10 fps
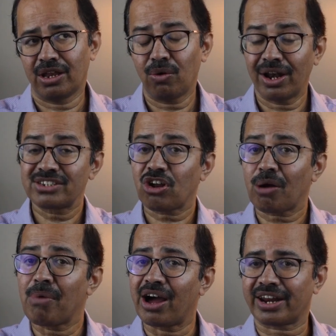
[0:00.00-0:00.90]
Now let's
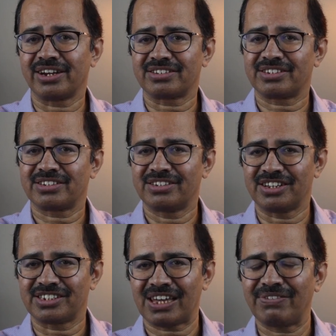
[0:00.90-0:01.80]
talk markets,
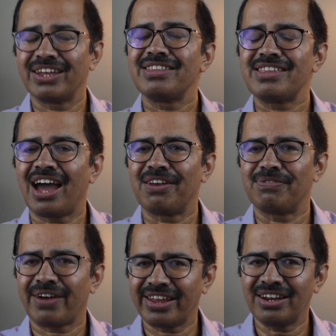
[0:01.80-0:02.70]
the seventh
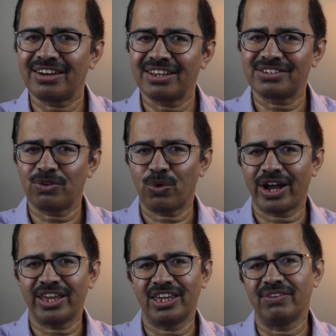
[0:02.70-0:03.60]
and final reason
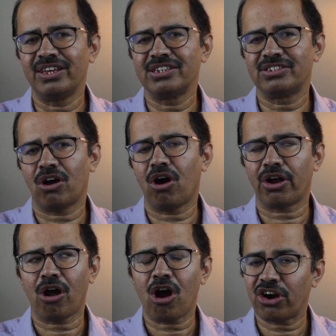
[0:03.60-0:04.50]
why EVs
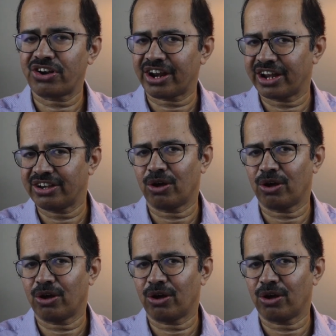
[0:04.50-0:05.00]
are hot right